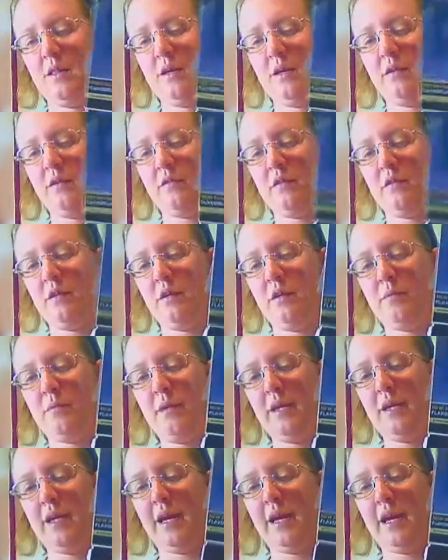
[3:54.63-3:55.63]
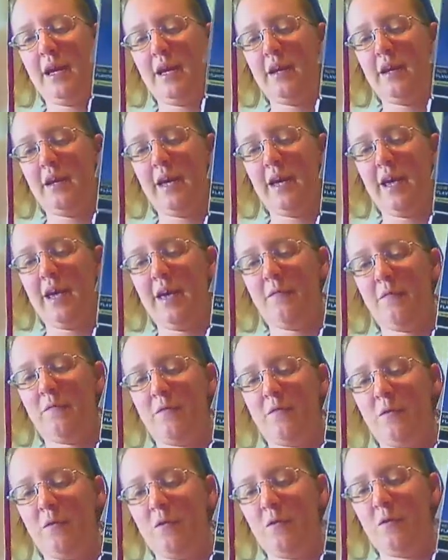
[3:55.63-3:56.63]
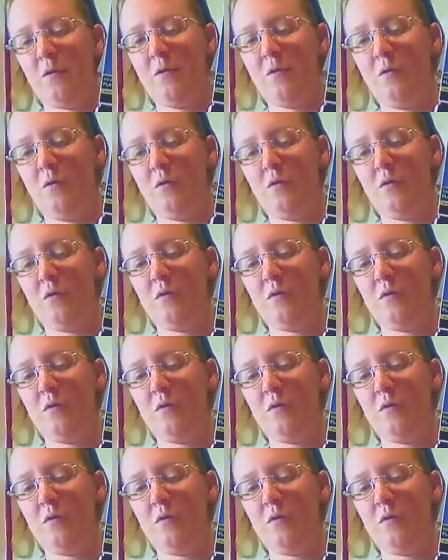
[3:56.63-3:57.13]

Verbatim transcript: this little bitty can of cat food